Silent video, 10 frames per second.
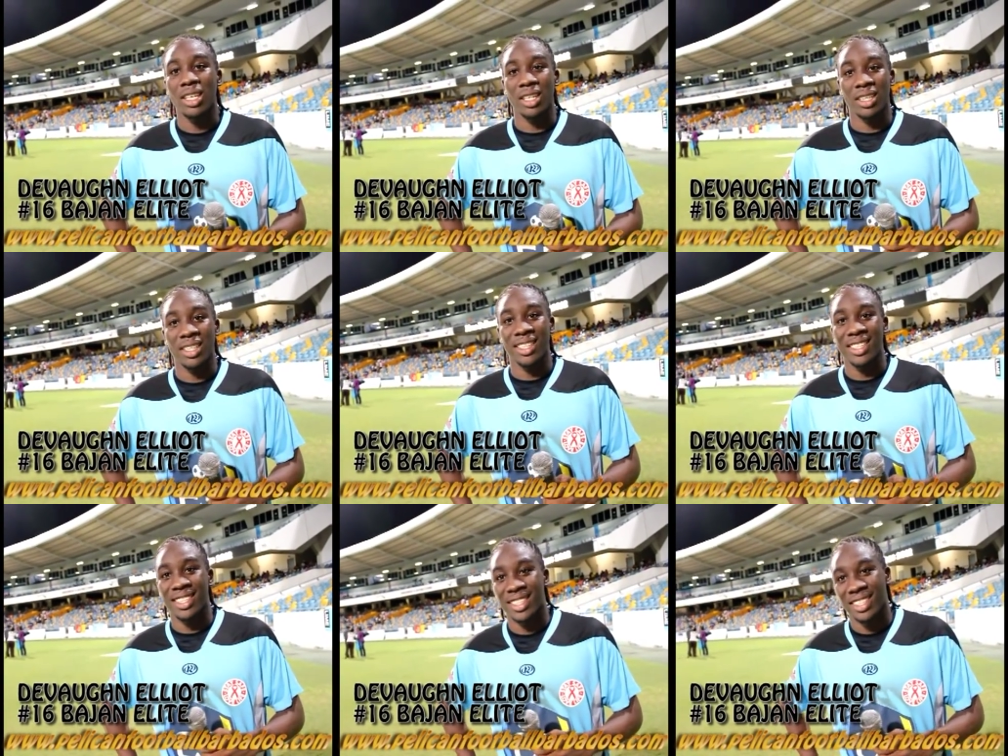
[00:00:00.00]

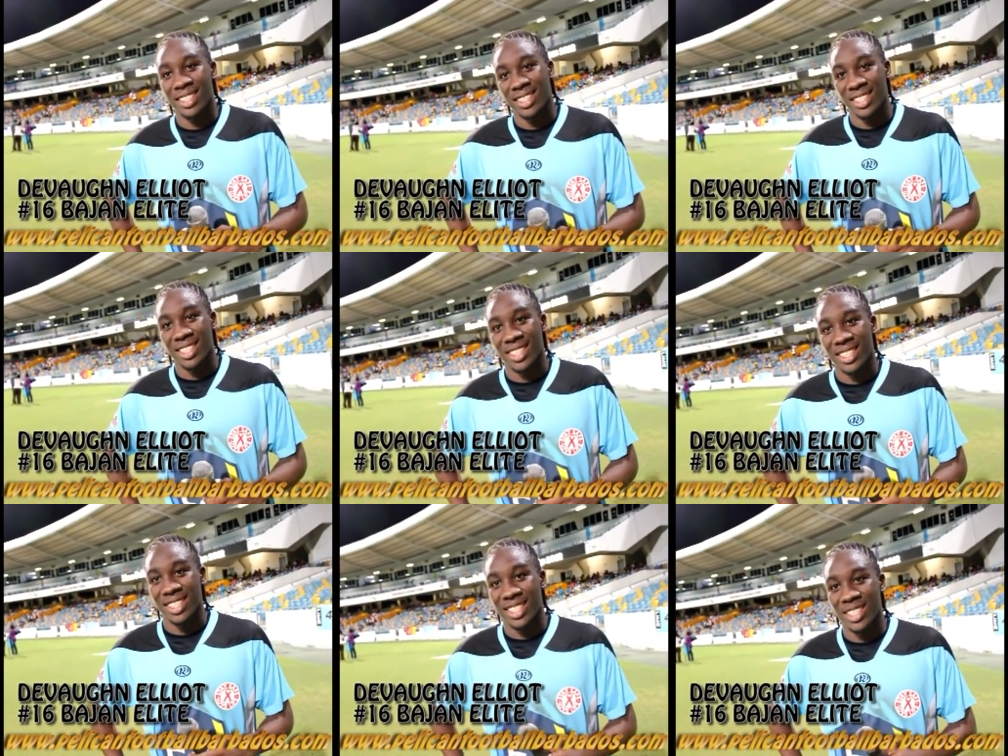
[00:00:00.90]
Yeah. And which
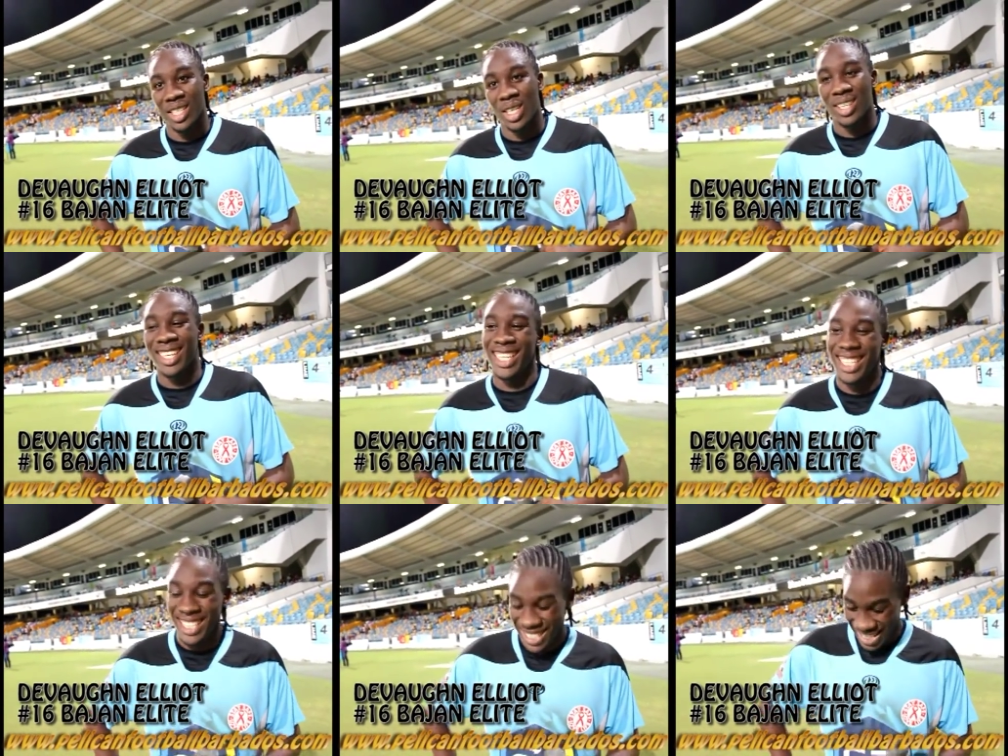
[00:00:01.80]
team will be your
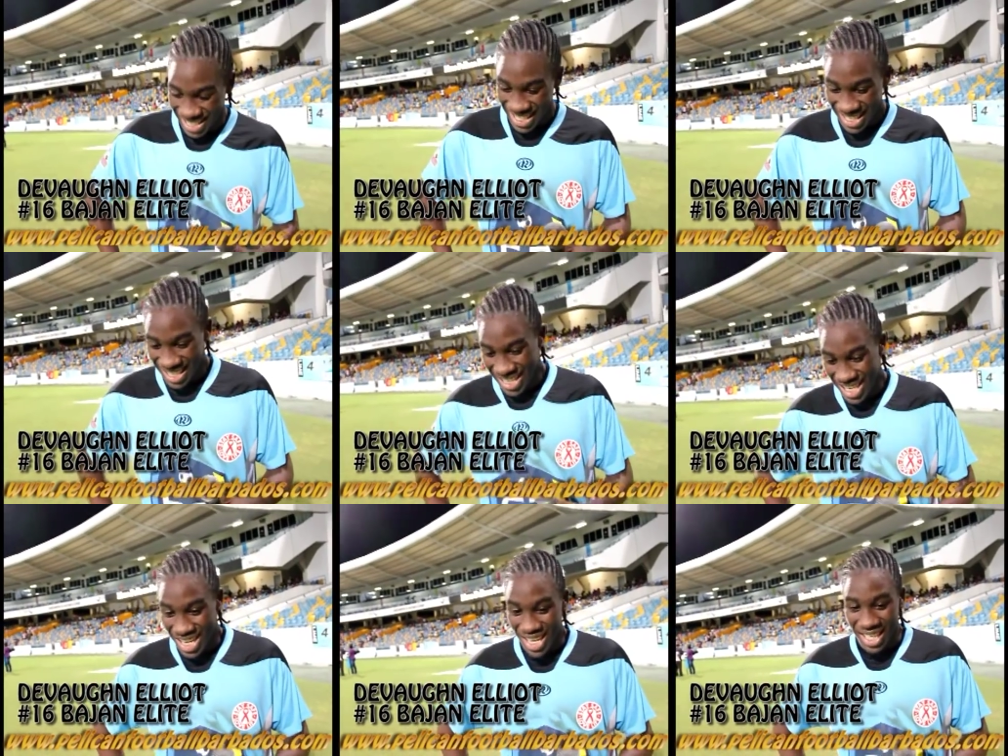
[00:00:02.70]
ideal MLS
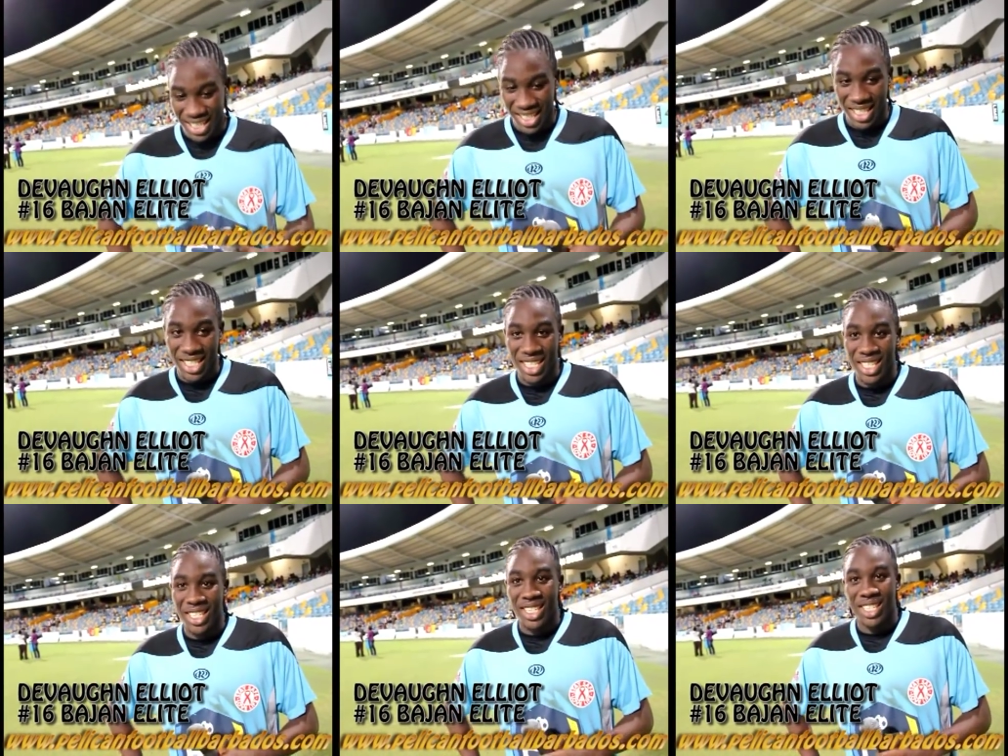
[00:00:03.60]
our
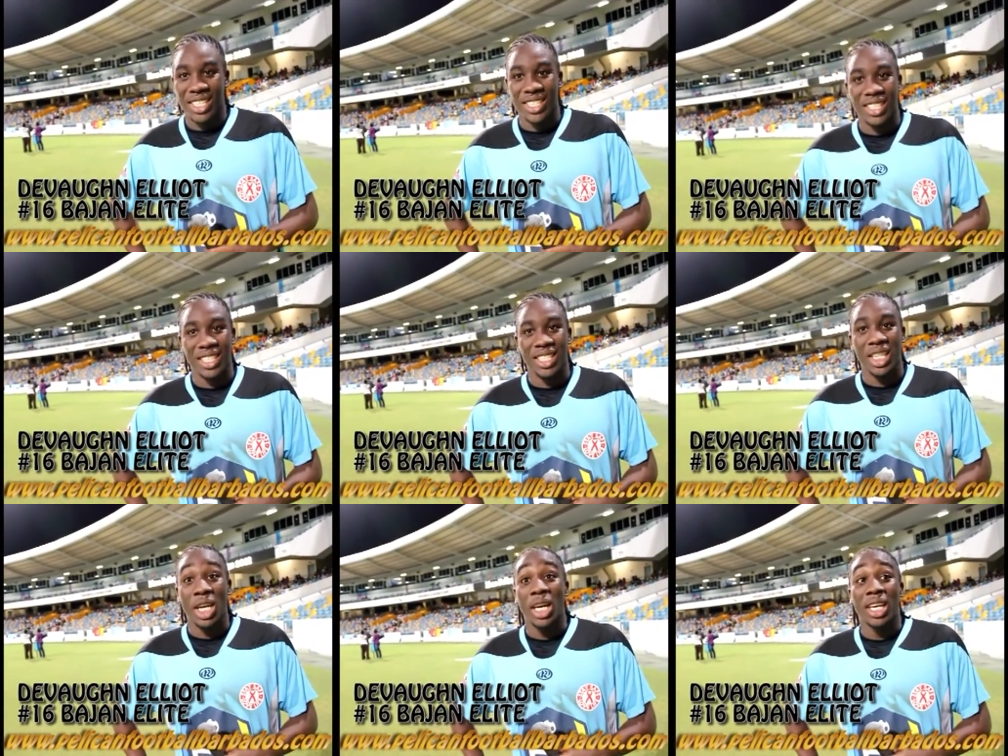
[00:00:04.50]
ideal English
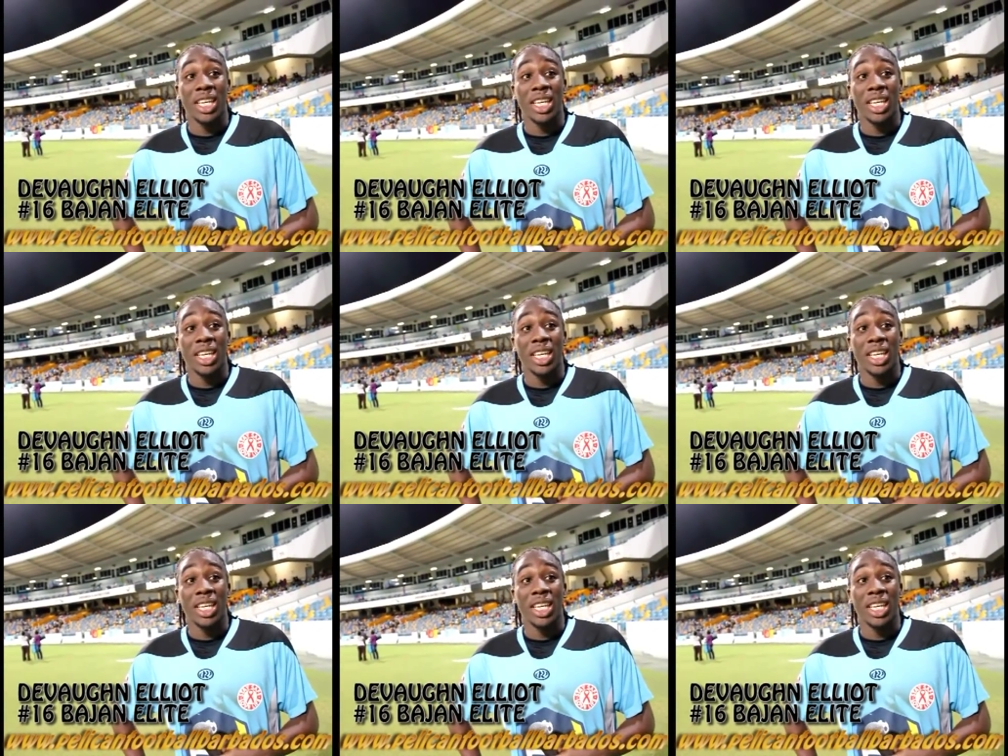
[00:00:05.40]
team